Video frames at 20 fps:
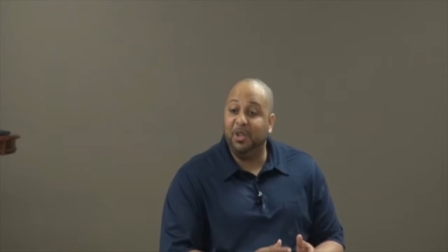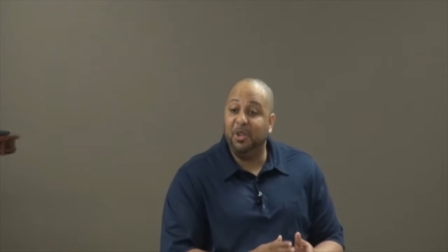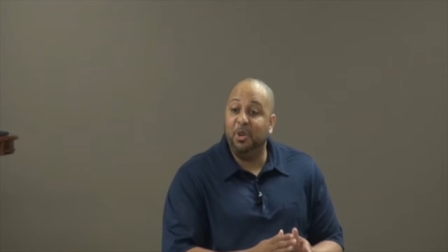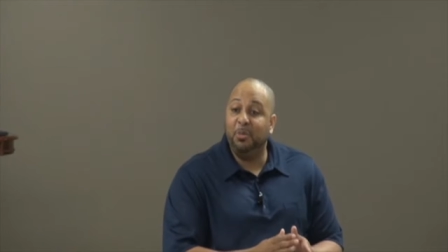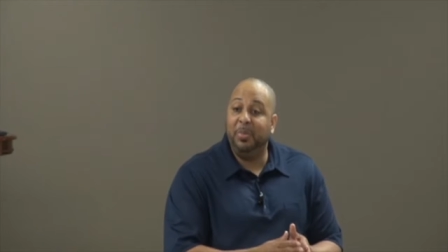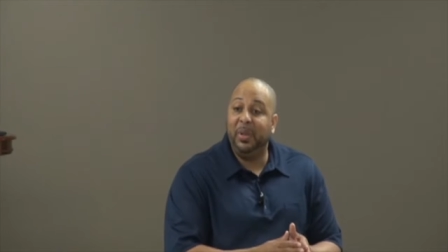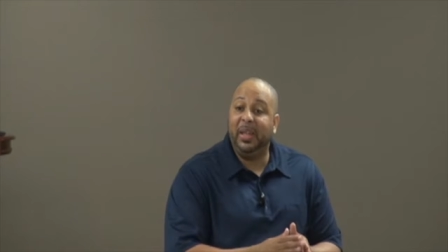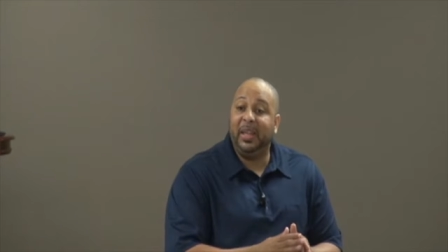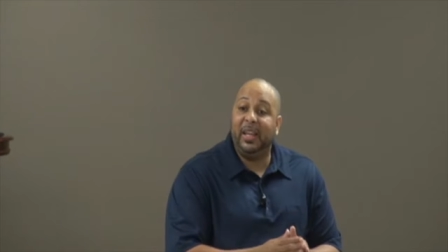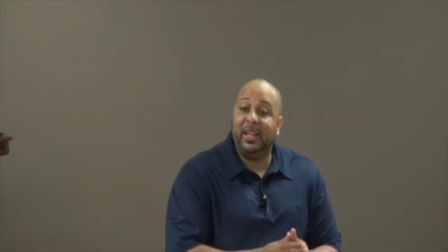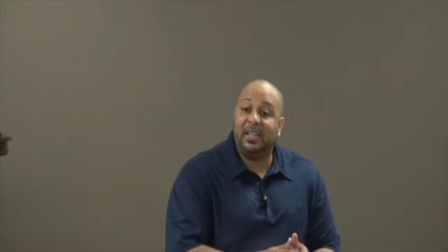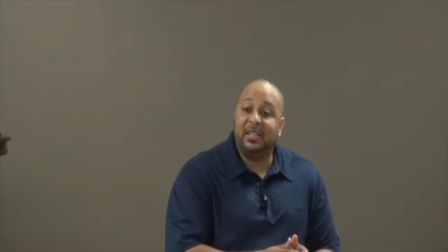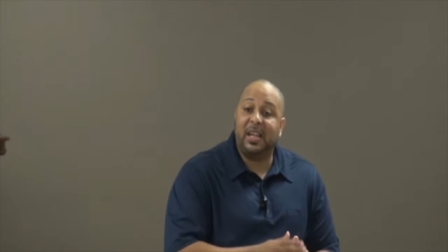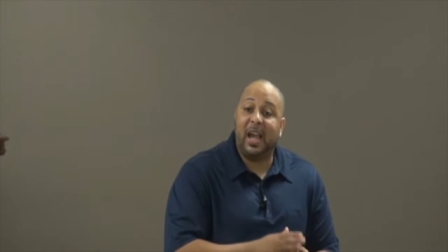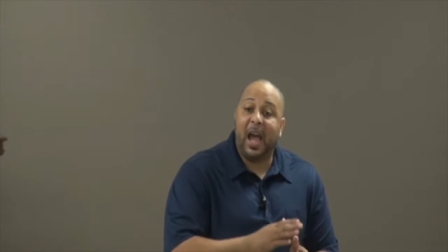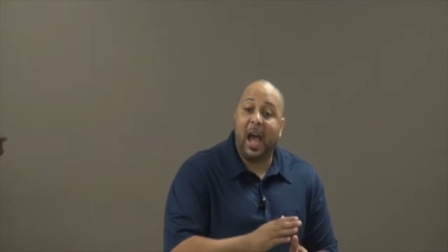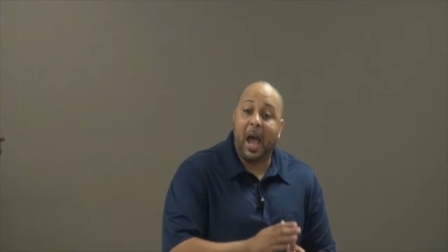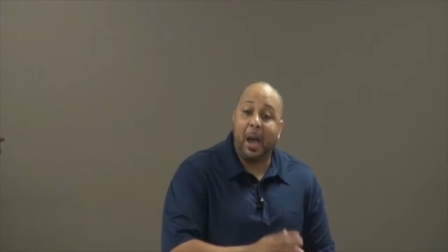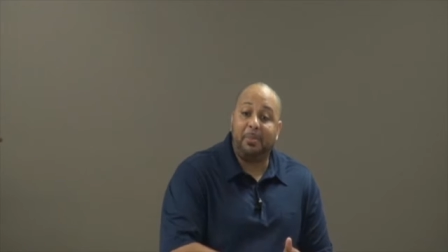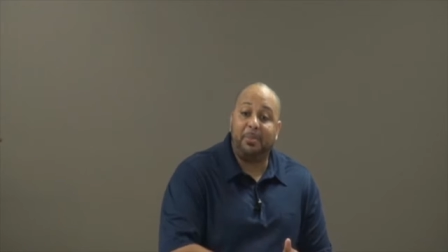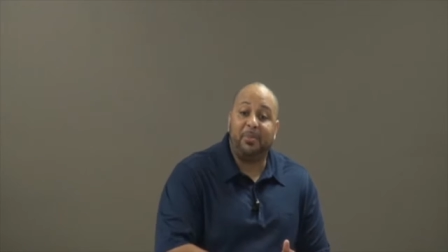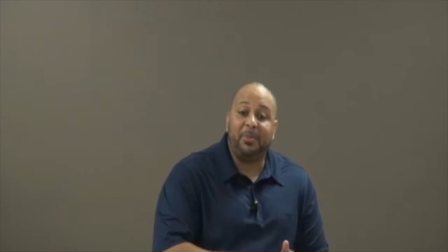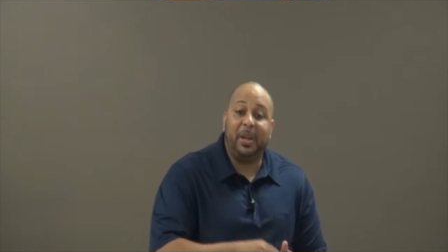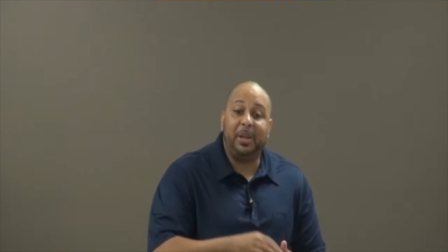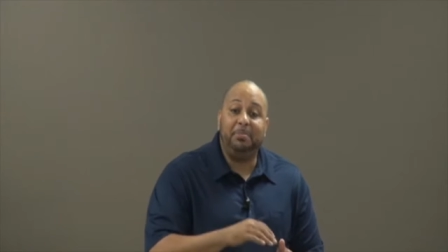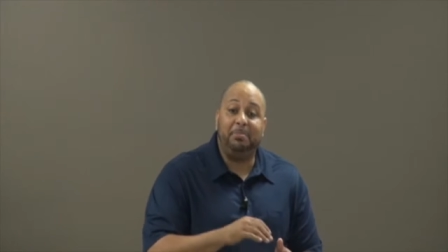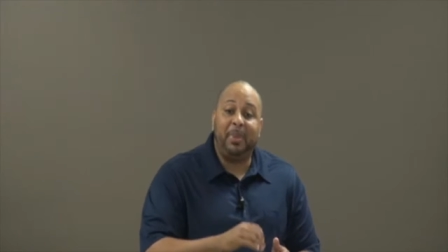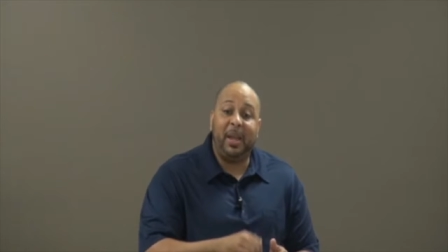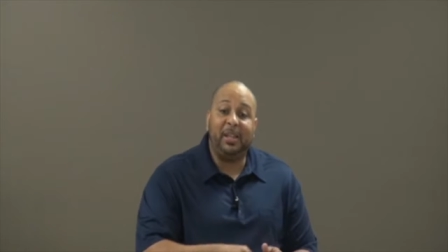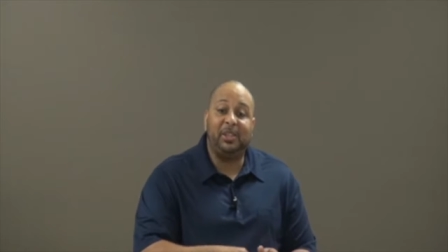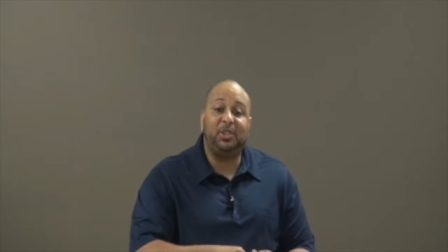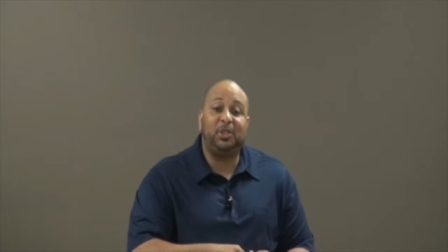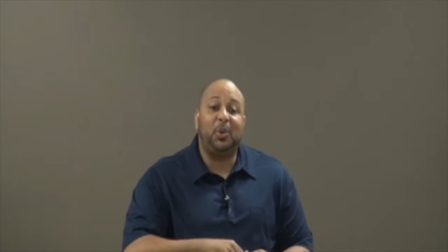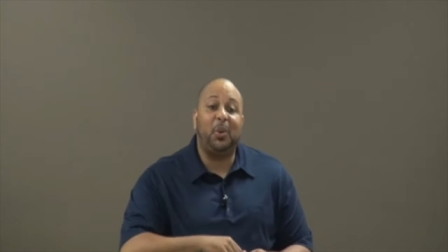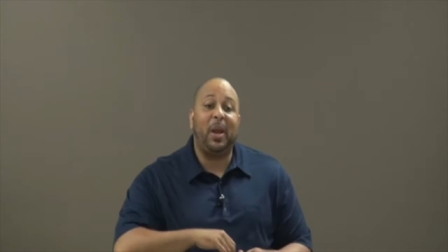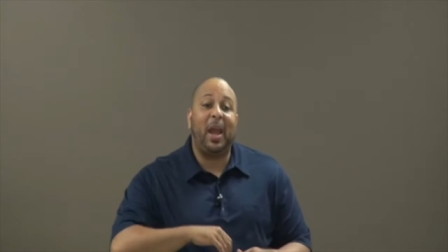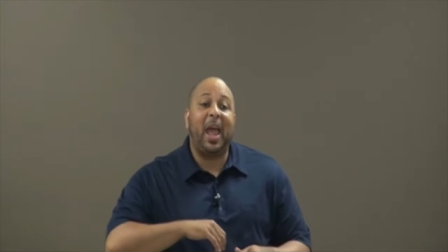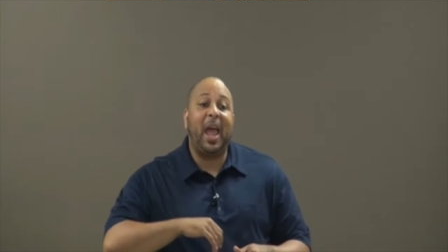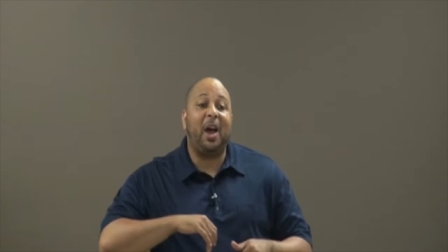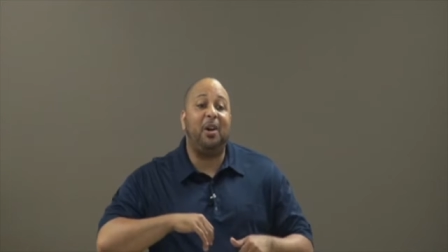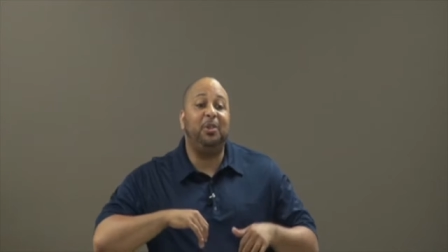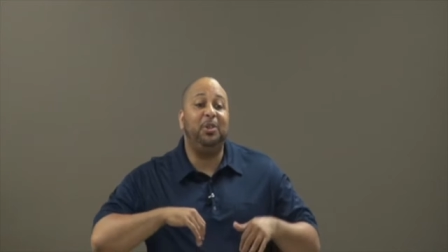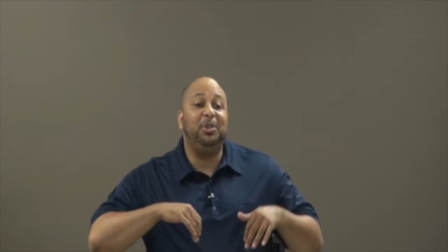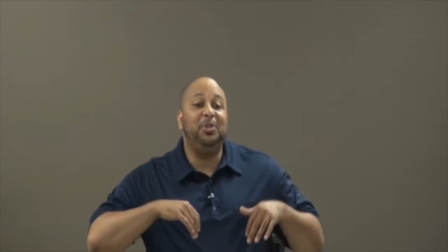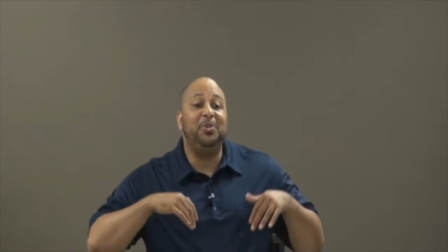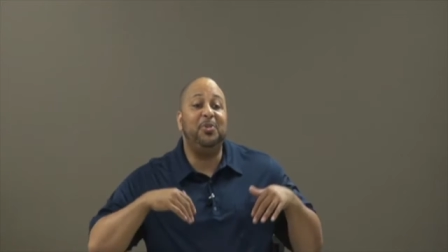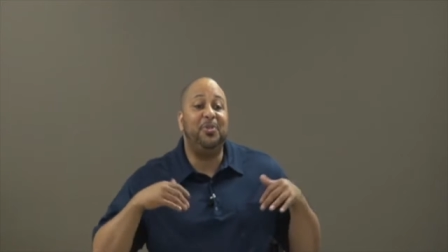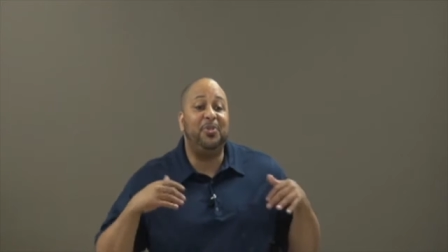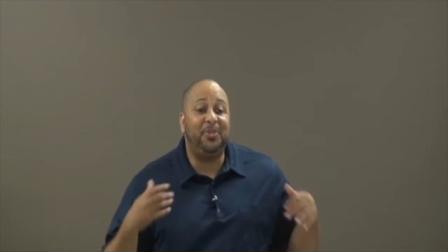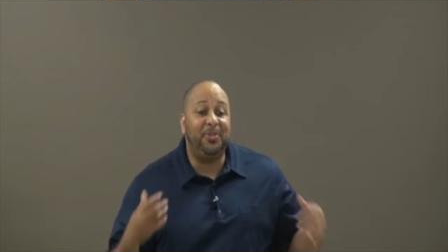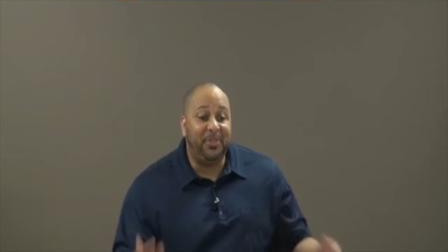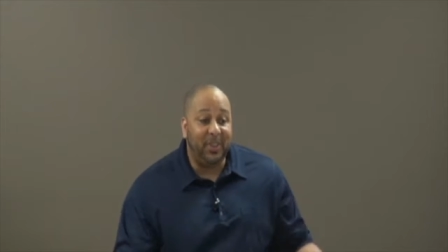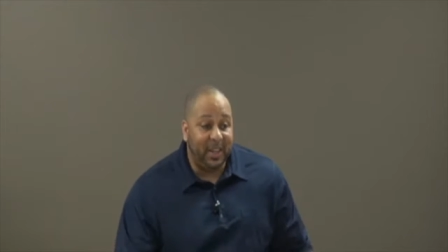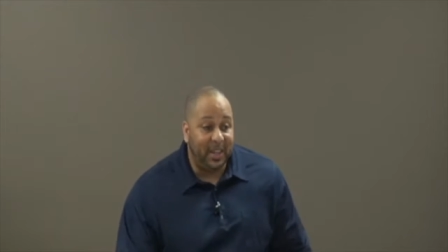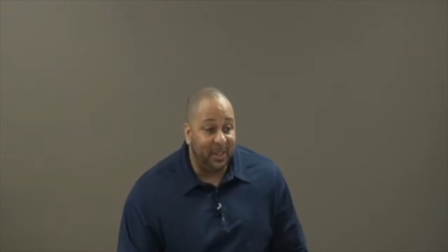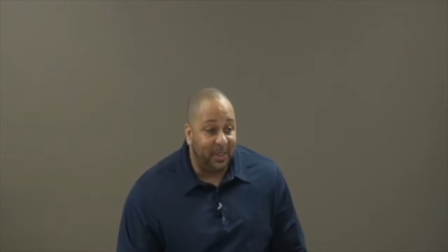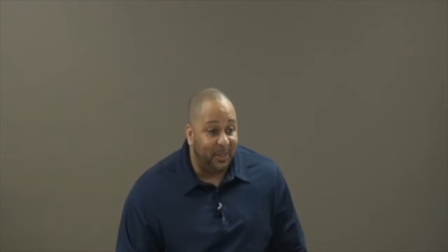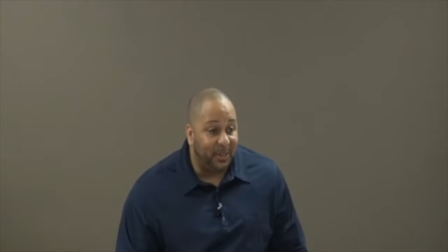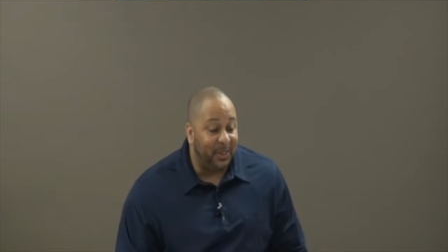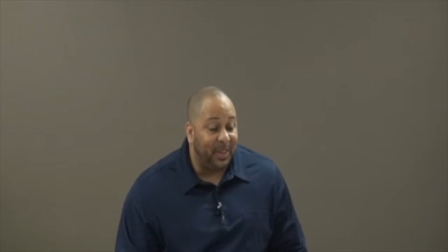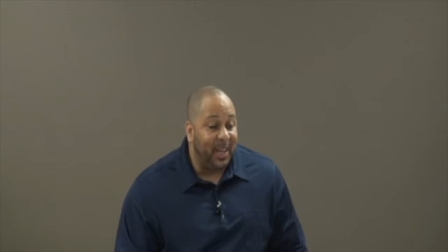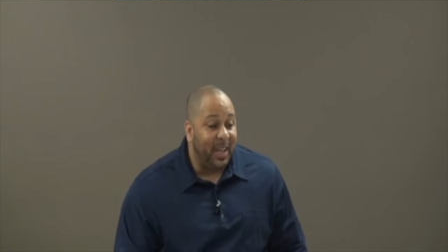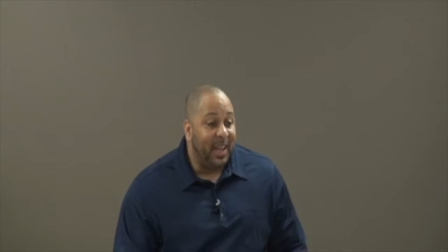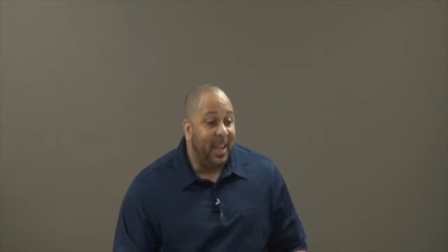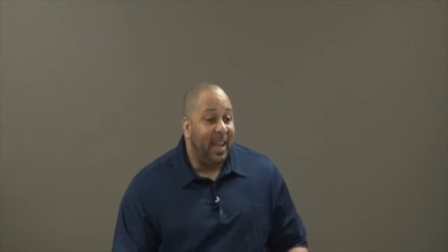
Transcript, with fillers: you'll begin to operate based on how you feel.